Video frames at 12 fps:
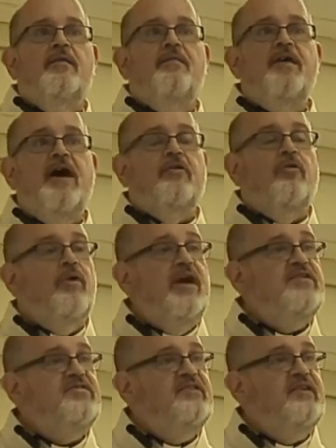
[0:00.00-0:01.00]
that
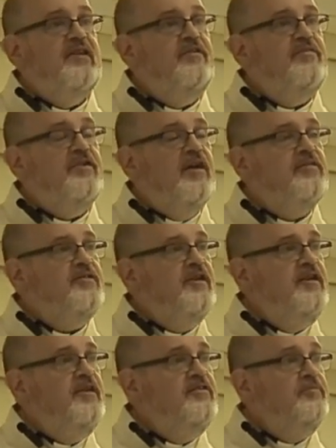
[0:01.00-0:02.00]
Christ gives us
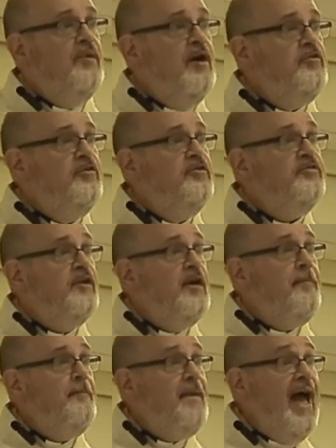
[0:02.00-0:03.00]
in his mother's
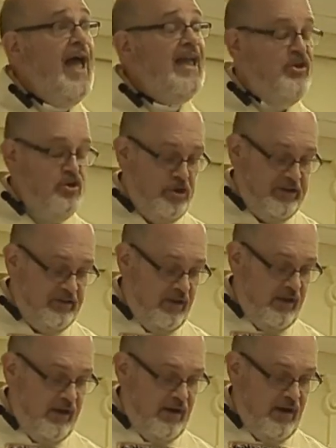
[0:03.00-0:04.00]
immaculate
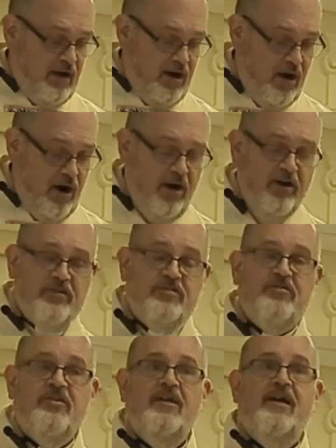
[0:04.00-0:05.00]
heart,
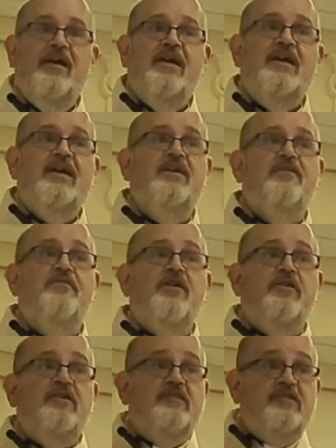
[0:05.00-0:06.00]
in a
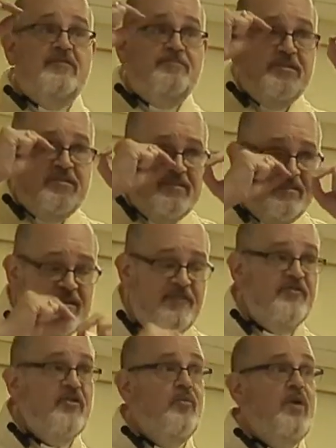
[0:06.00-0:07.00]
very
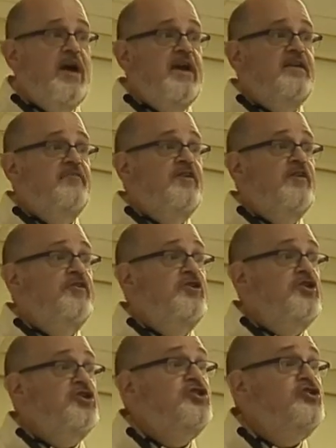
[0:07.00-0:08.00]
specific way, in a
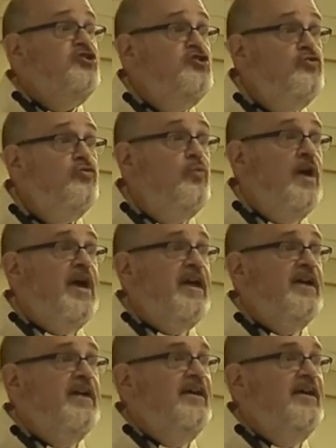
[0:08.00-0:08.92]
very acute way,